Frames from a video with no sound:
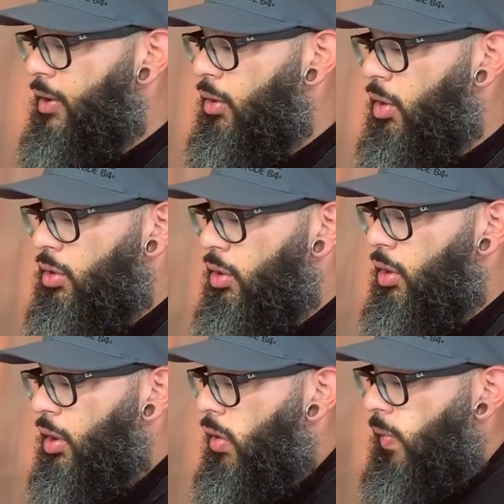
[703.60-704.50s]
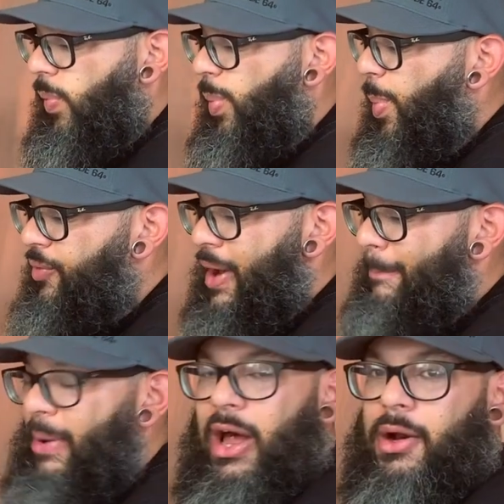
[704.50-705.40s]
it all cook.
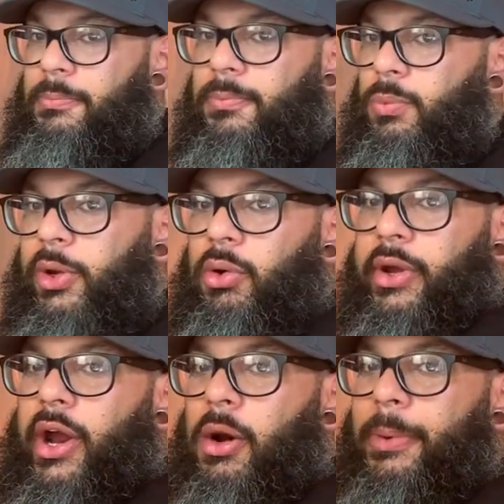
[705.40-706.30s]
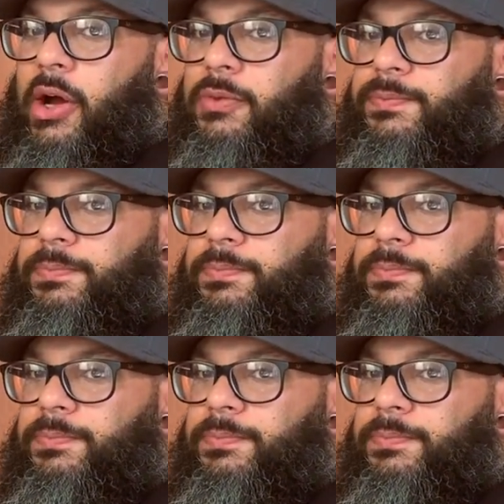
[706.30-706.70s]
That bottom, we don't care about.